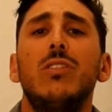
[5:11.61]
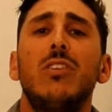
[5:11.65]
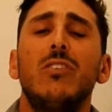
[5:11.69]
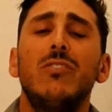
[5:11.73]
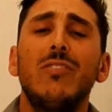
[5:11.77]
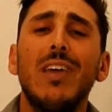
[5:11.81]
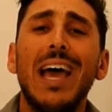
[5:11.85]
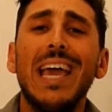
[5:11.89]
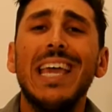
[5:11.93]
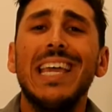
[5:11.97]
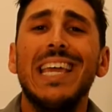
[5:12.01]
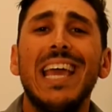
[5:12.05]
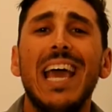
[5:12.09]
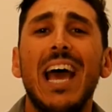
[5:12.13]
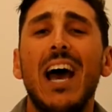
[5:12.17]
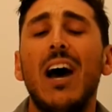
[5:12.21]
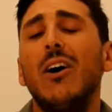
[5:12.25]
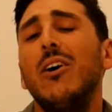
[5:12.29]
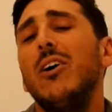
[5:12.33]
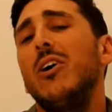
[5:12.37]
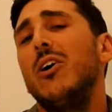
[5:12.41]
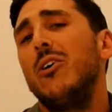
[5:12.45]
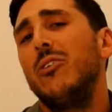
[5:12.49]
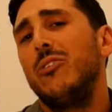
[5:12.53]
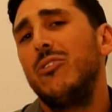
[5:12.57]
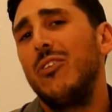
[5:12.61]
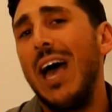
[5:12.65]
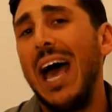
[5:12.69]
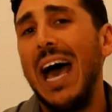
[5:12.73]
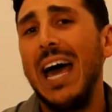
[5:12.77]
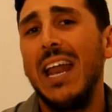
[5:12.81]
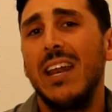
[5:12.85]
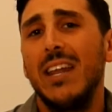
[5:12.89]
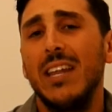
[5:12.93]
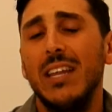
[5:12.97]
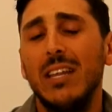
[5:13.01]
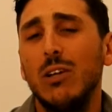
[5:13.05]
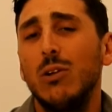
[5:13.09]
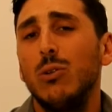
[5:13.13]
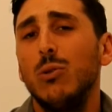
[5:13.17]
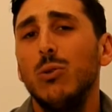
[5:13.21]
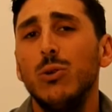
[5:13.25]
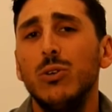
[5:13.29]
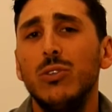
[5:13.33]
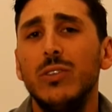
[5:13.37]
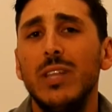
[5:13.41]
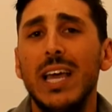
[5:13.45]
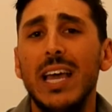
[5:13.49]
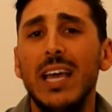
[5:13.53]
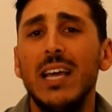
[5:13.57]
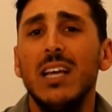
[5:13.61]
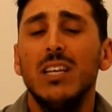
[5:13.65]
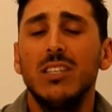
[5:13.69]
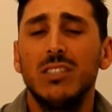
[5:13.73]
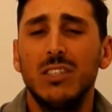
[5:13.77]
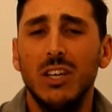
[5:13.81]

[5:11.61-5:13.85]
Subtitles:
to take out, to add and include there.